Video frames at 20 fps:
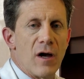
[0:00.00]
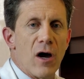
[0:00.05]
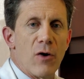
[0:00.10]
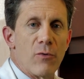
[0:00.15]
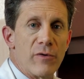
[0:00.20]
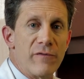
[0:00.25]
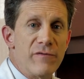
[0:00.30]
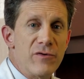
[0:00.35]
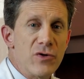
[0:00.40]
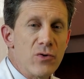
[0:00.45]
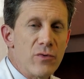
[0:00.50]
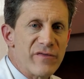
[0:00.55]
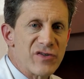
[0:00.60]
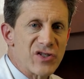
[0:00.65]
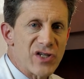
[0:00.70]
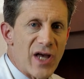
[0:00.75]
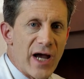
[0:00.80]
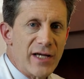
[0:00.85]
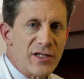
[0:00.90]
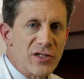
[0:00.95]
A review of
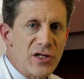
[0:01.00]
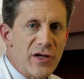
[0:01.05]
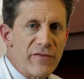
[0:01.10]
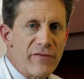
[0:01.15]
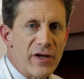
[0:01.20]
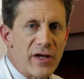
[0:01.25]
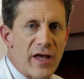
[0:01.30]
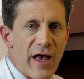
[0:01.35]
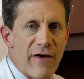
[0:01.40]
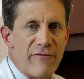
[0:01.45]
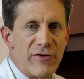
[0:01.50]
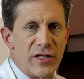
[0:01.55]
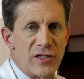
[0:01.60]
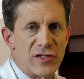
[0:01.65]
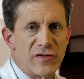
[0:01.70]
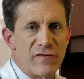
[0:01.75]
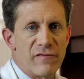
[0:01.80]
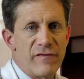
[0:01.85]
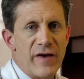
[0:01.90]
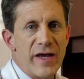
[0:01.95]
scientific
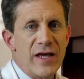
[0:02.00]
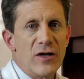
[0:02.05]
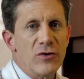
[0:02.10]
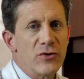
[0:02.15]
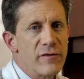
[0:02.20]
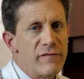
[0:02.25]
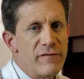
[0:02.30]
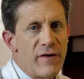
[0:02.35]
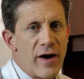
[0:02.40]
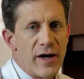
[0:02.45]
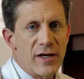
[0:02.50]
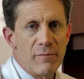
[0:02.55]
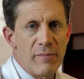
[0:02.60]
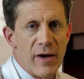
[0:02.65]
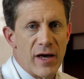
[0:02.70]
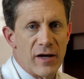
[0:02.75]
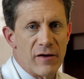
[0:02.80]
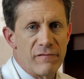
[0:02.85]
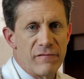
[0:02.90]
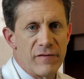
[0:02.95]
evidence failed to find a
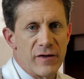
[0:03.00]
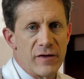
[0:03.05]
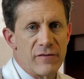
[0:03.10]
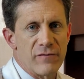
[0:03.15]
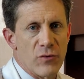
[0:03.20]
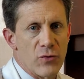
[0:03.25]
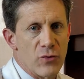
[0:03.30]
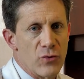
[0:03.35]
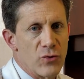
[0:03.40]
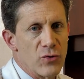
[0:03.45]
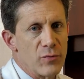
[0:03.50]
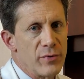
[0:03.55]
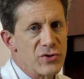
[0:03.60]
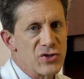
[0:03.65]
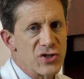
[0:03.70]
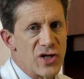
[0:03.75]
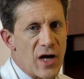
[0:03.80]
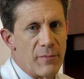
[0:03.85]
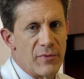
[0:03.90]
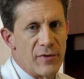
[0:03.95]
benefit for herbal
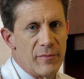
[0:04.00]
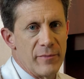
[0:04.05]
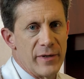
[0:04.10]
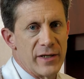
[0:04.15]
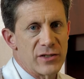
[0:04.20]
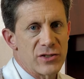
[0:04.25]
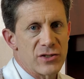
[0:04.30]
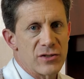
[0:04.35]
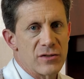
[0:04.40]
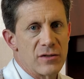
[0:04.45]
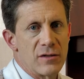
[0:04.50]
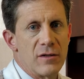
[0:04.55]
supplements.